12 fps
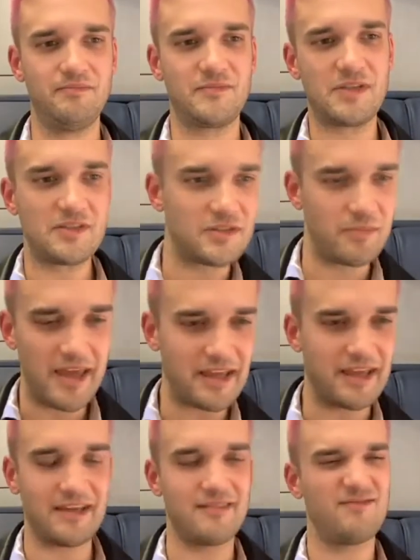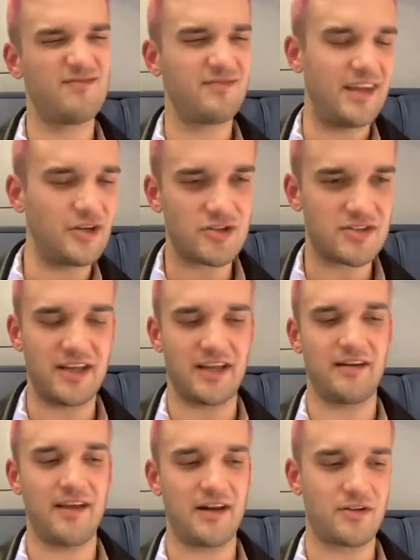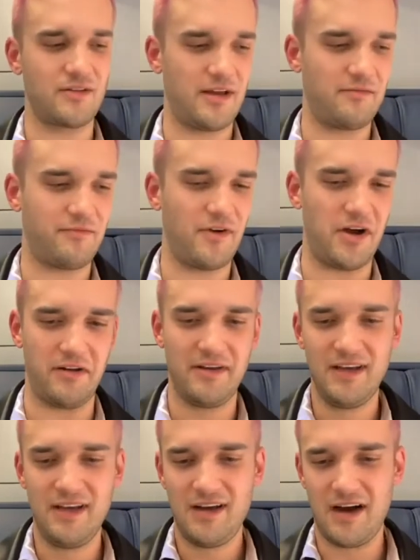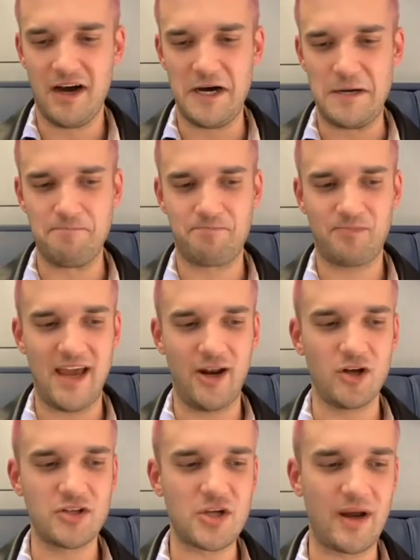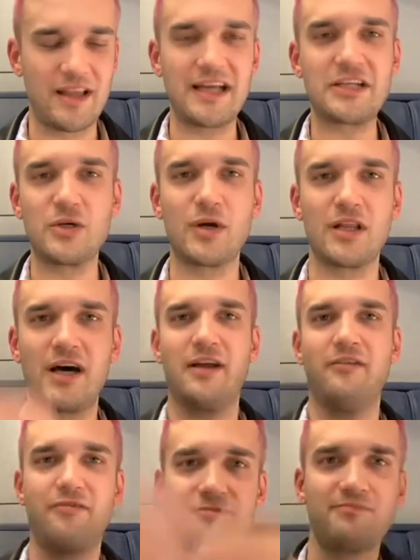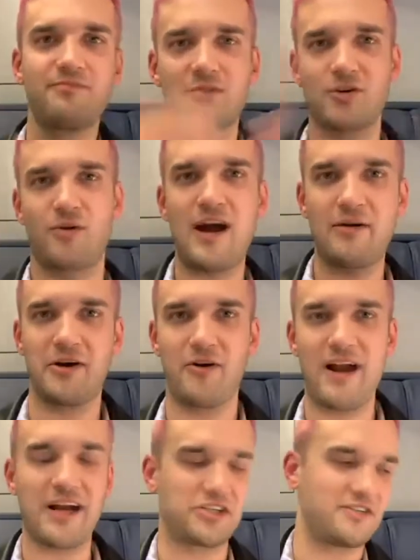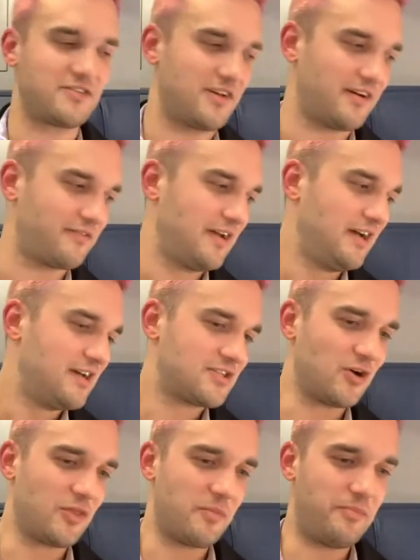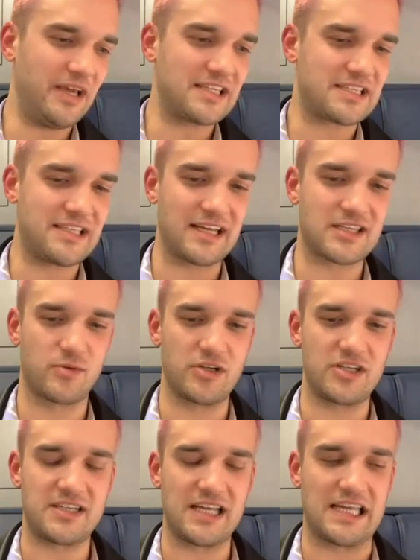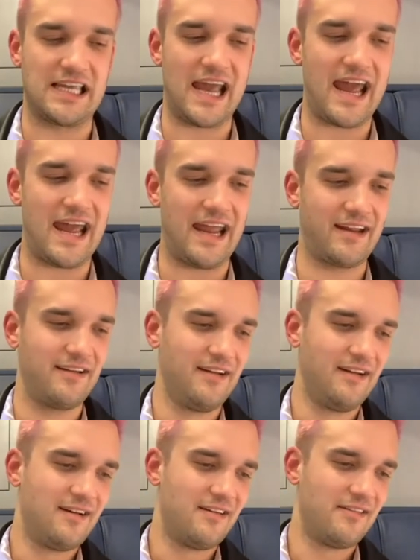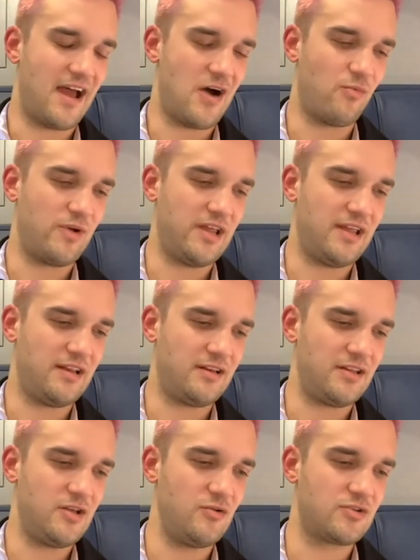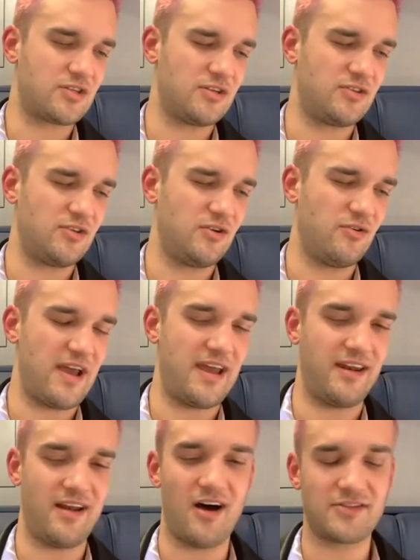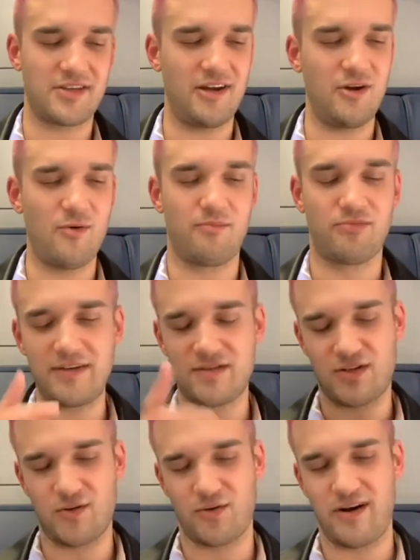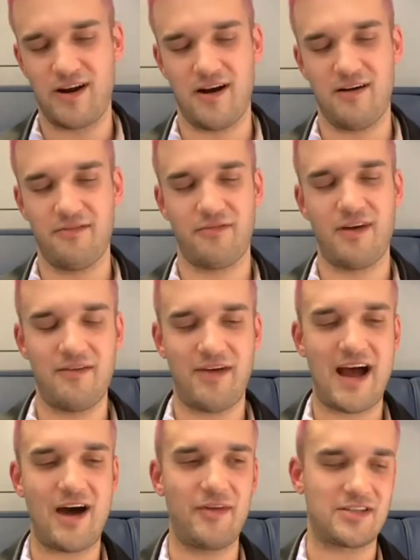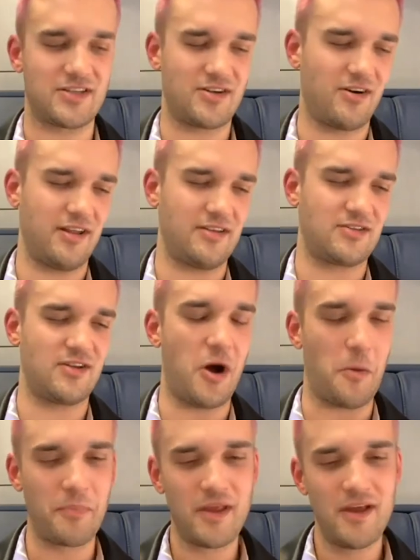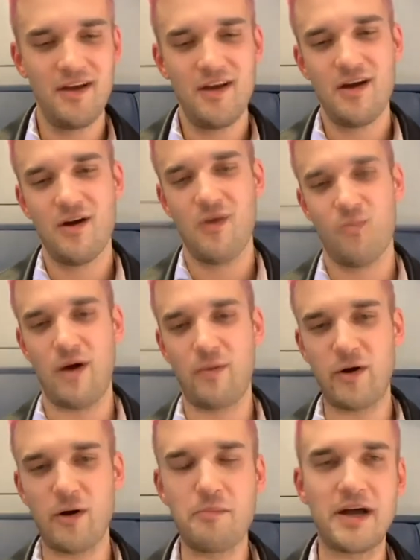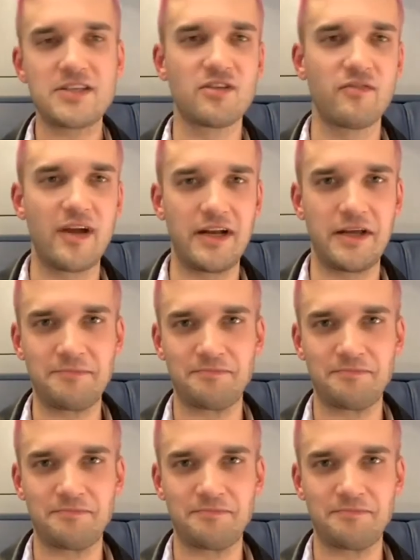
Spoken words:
make it interesting and fun. And also I like doing a lot of crowd interaction stuff. So the big sticks were just a gag that we used to do. And I'll tell you a brief story of how that started. So when we were in Pennsylvania,